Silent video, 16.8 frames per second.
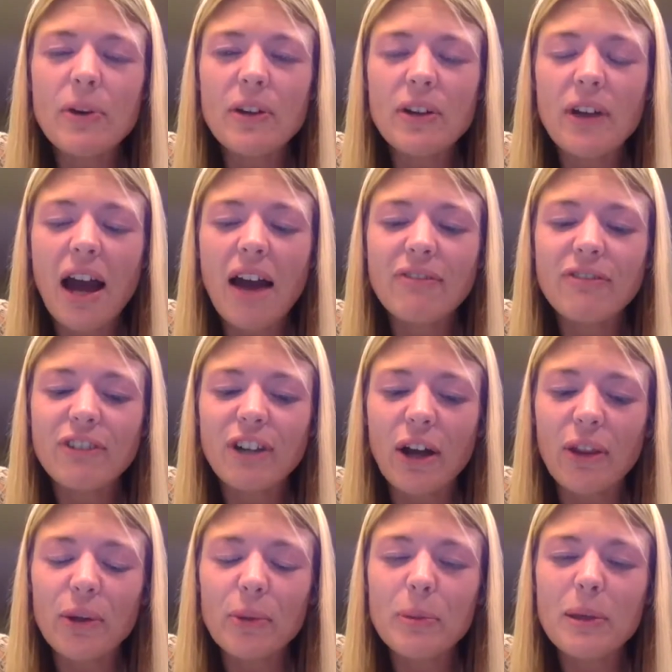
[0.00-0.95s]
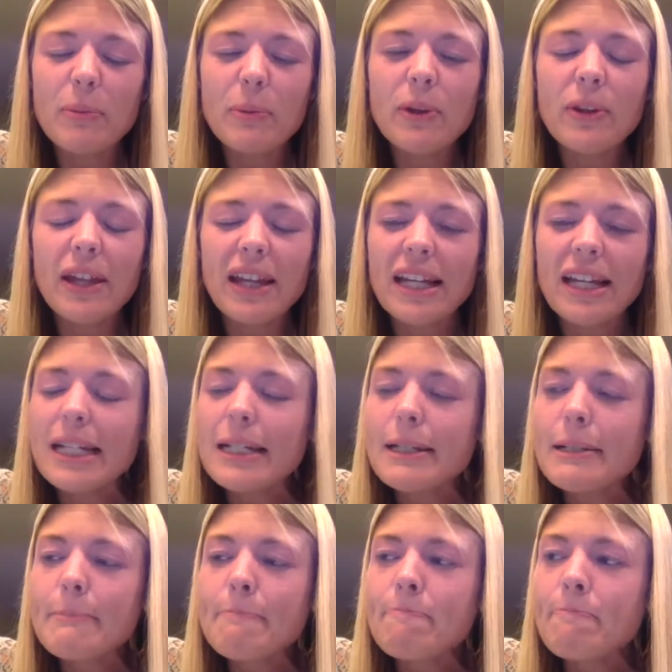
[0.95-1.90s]
and not for other people. Like
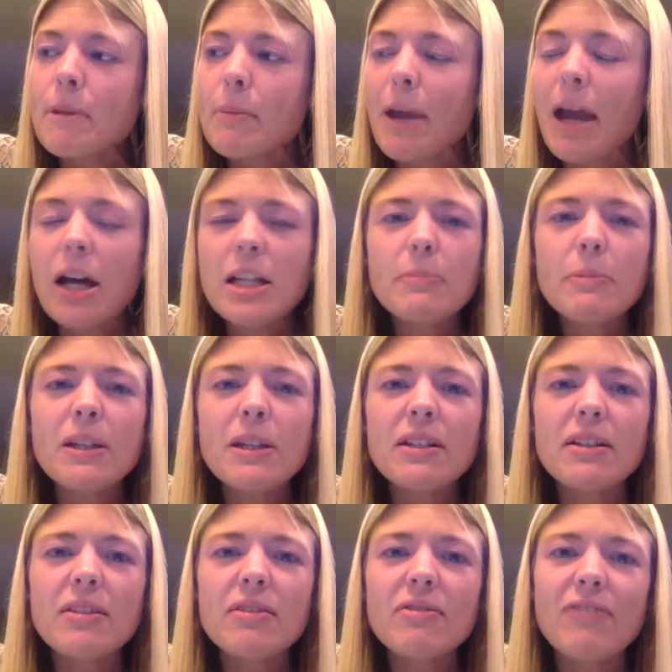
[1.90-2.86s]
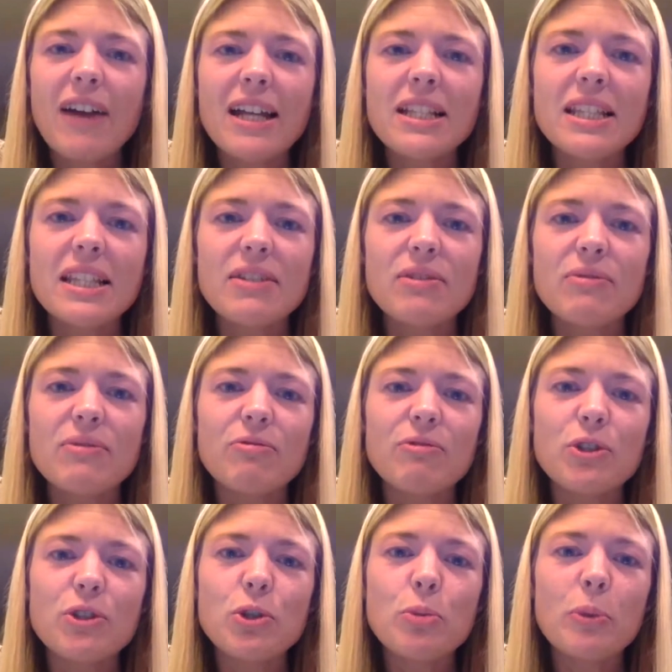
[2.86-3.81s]
my husband finds it
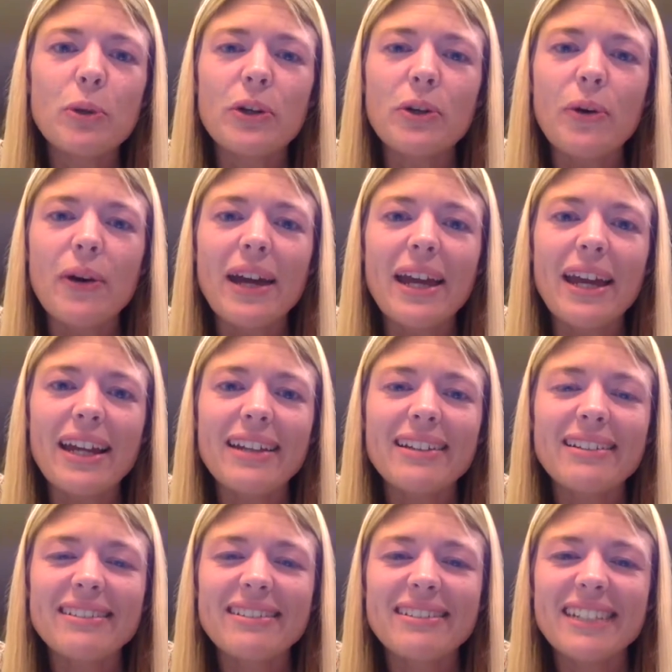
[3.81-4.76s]
super annoying.